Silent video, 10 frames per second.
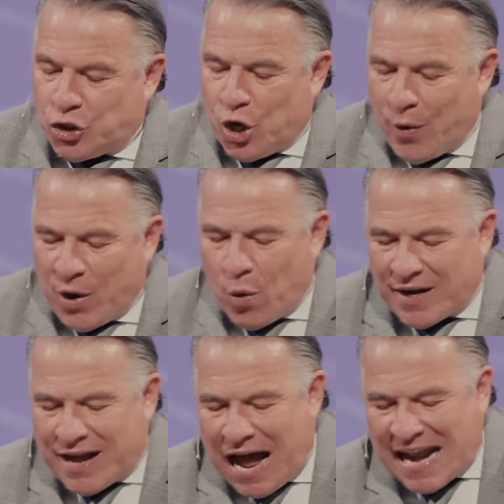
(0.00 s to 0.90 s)
doing
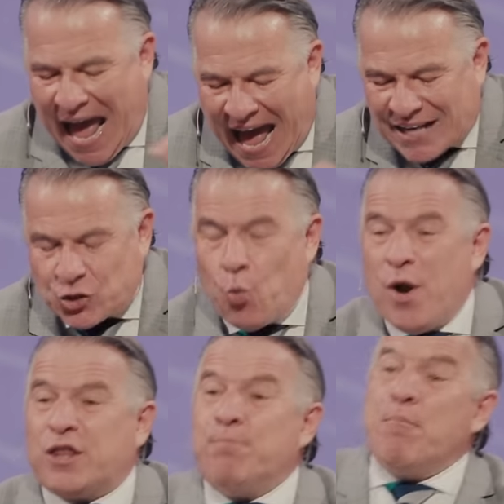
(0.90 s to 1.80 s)
what God asked
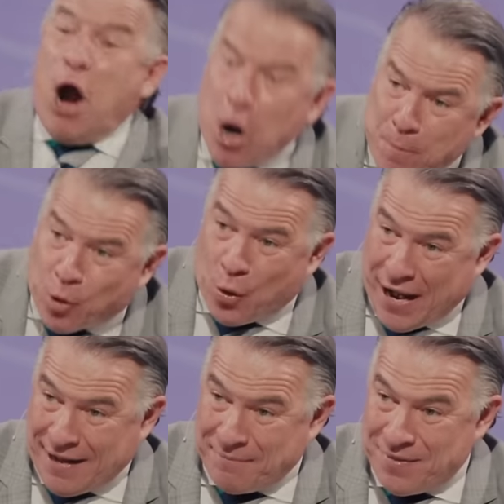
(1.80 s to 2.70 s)
with
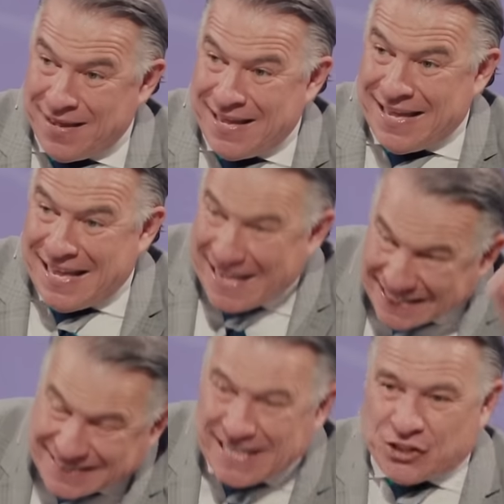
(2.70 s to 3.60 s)
murmuring
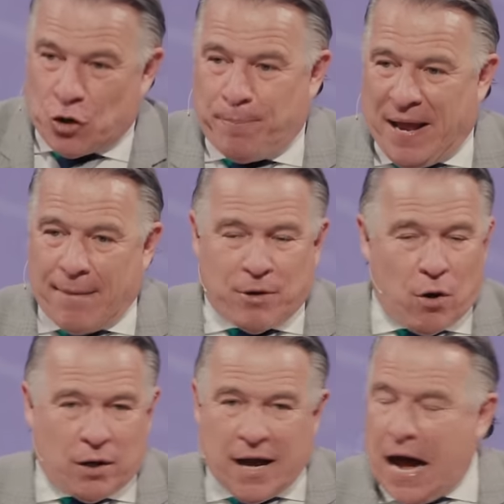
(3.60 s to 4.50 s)
is disobedience. I'm
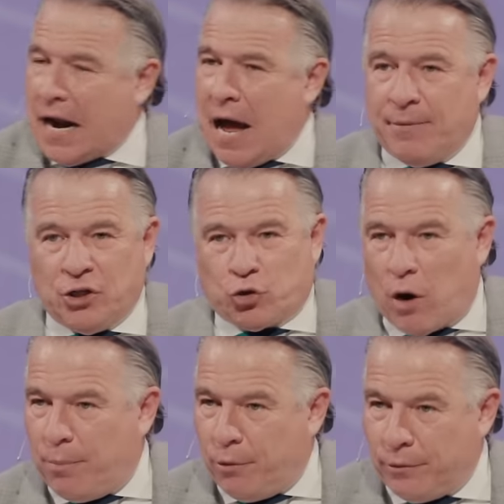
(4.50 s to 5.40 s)
going, God, I'm in
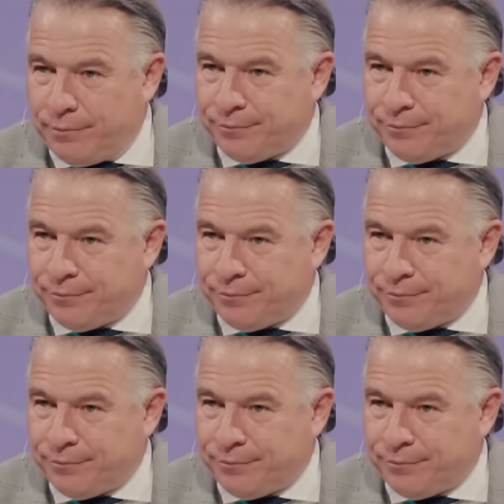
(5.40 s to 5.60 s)
trouble.